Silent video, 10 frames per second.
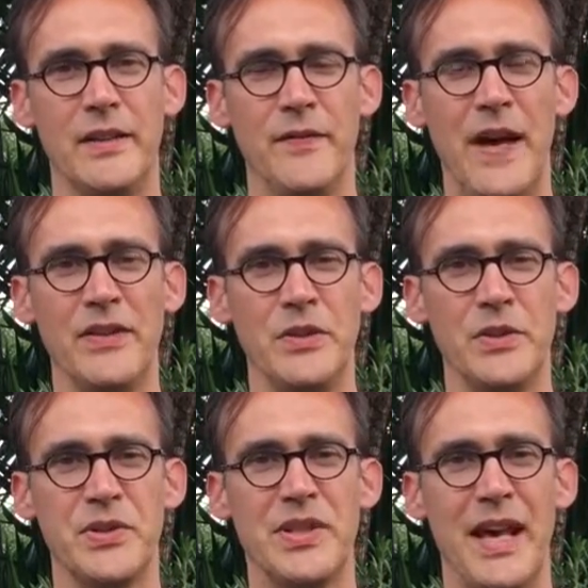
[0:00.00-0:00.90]
The fact that
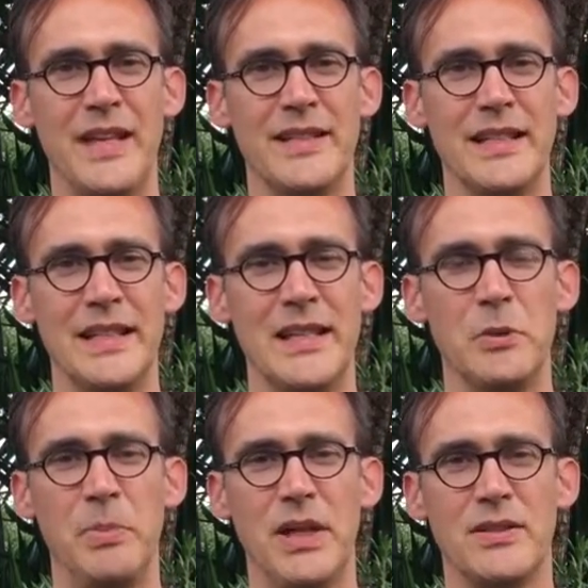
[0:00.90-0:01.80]
you're standing near the
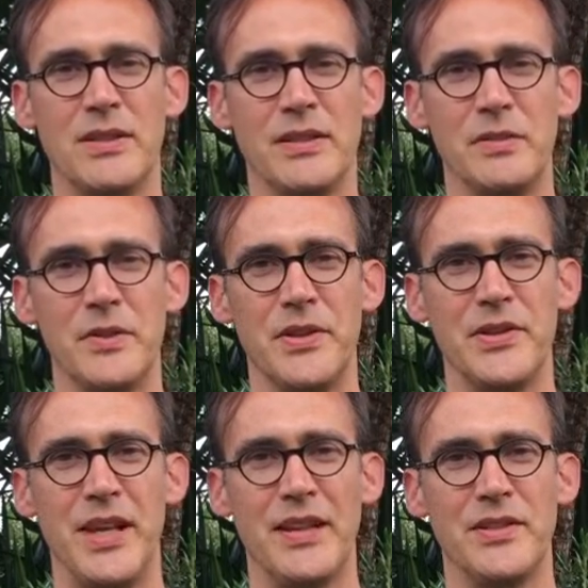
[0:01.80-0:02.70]
picture or the
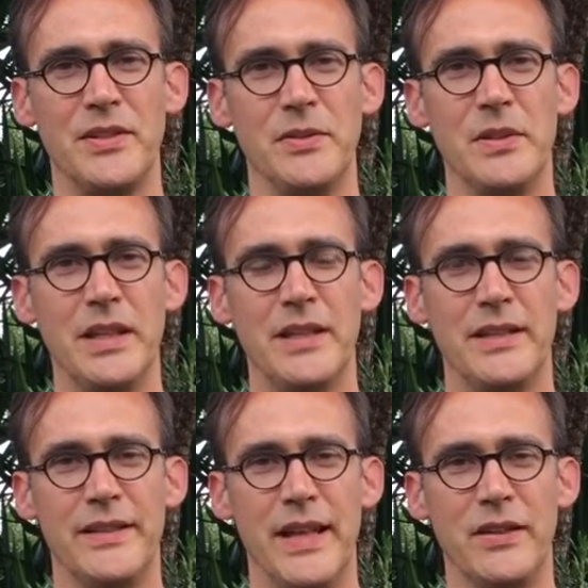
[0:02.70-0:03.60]
statue
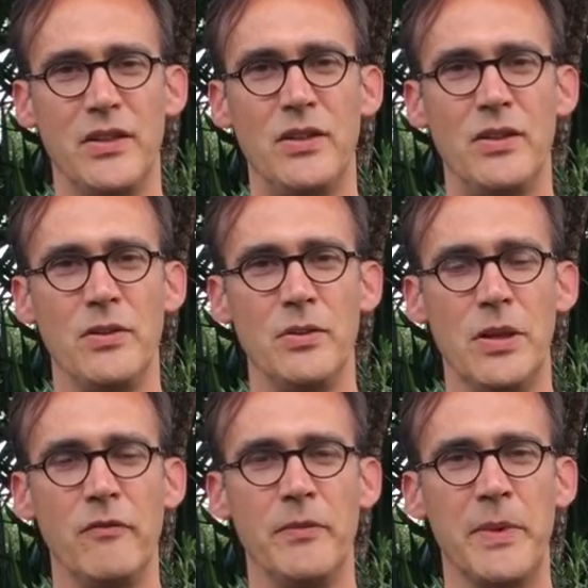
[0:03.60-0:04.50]
can then cue
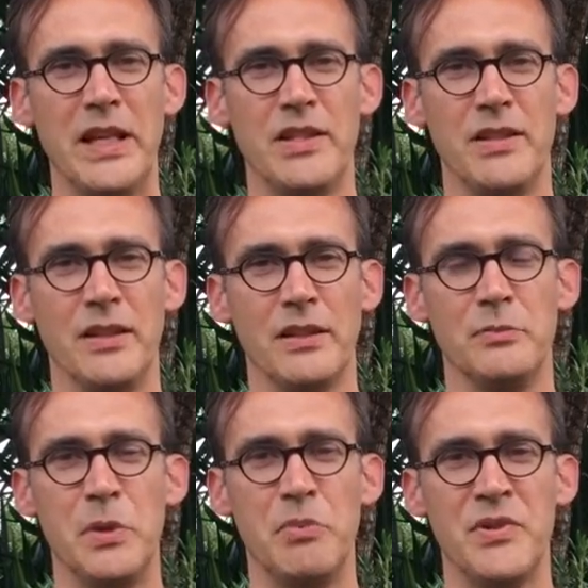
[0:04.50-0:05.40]
information that can
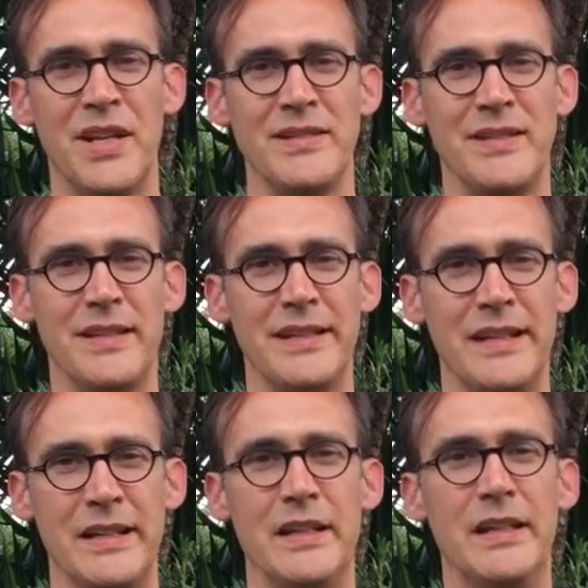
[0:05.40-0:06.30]
be presented
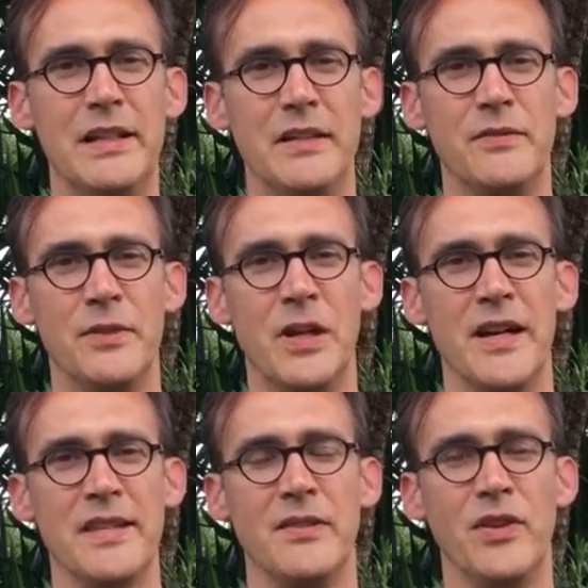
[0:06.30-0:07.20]
in a
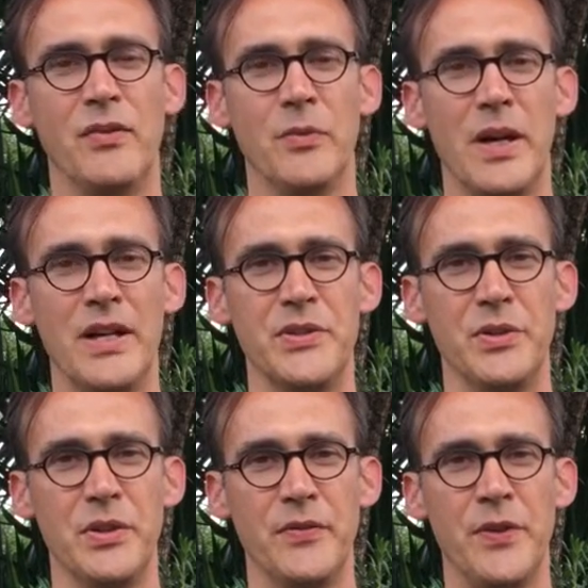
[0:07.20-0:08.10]
variety of different ways on
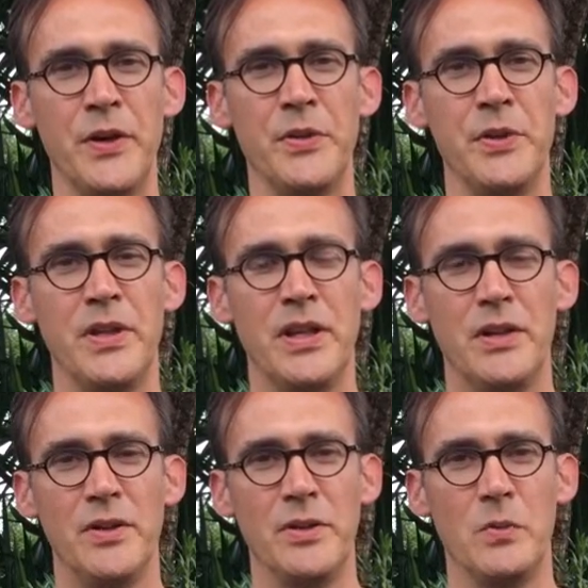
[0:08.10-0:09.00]
your phone,
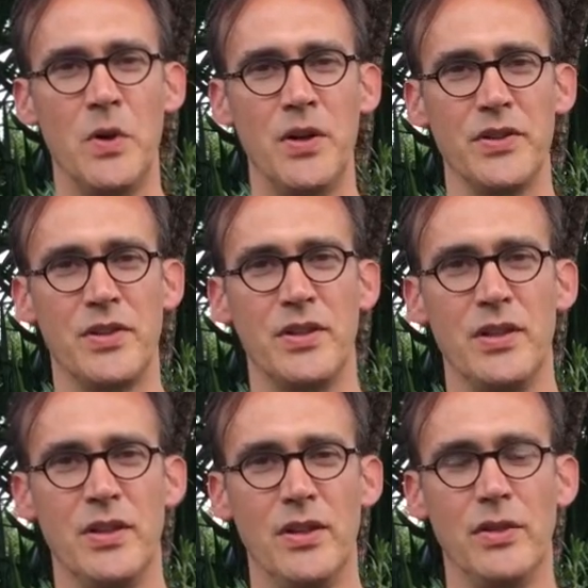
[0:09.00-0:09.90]
on your watch,
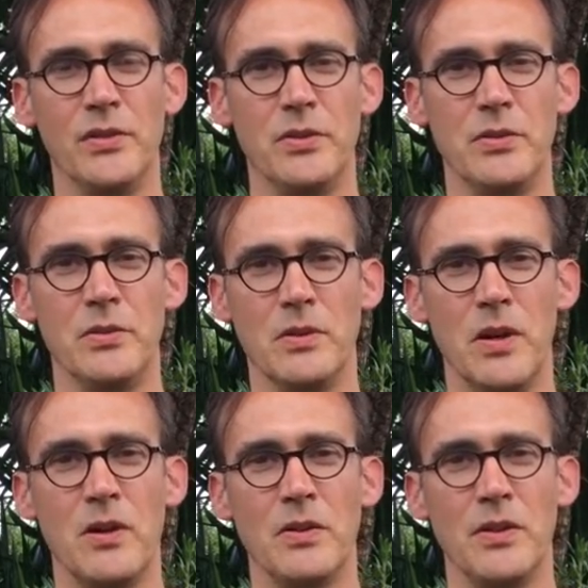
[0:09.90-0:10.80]
on your Google
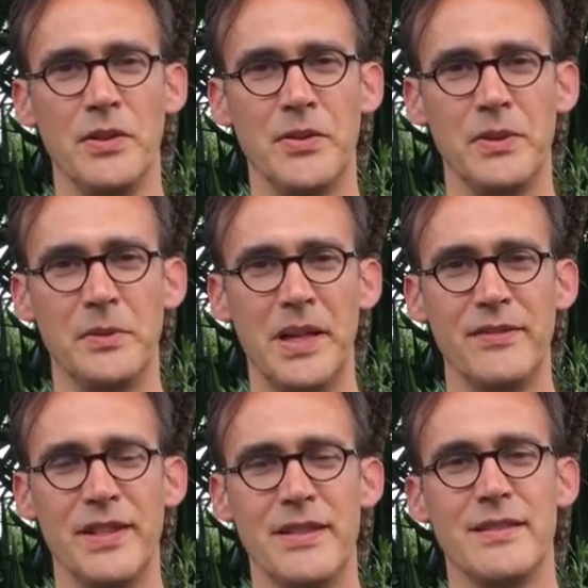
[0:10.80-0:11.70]
goggles, or
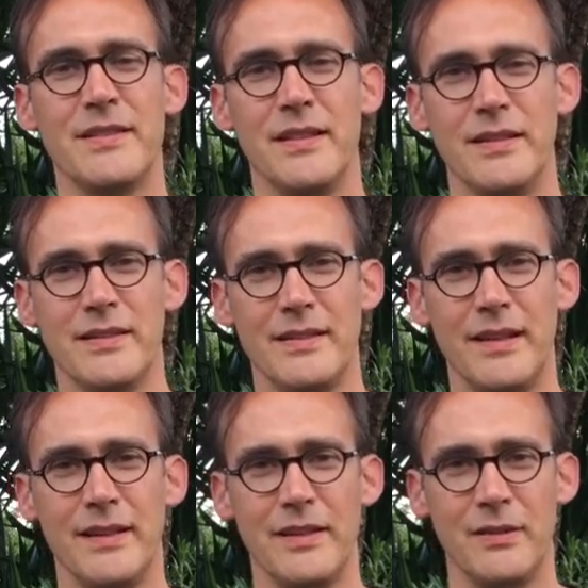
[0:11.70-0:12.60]
whatever it is that's
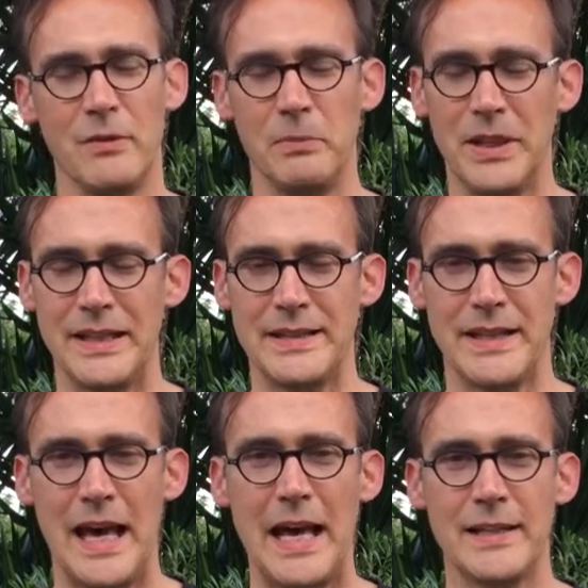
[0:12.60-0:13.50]
going to replace
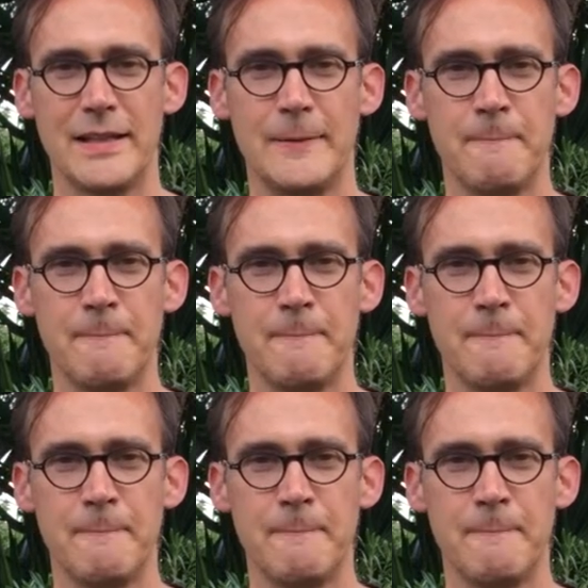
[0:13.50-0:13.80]
that.